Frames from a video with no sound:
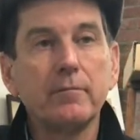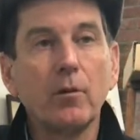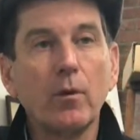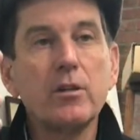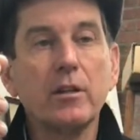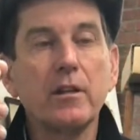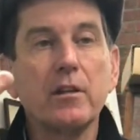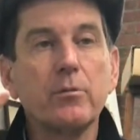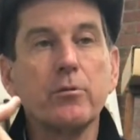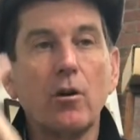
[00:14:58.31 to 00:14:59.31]
Originally,
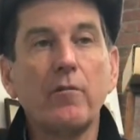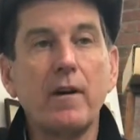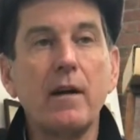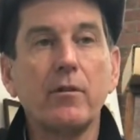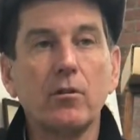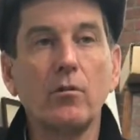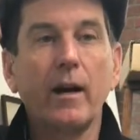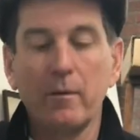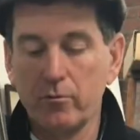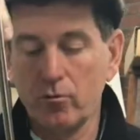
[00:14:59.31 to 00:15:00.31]
this was all 500
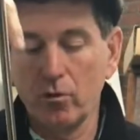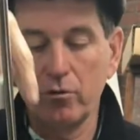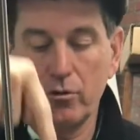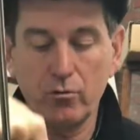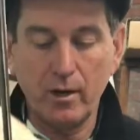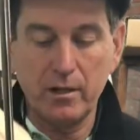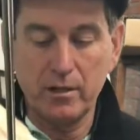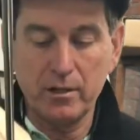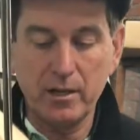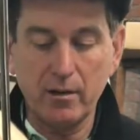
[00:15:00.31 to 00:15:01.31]
grams, drilled straight in
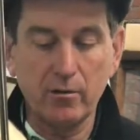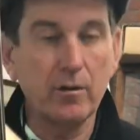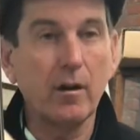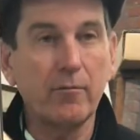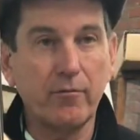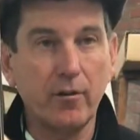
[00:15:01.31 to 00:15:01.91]
the center and up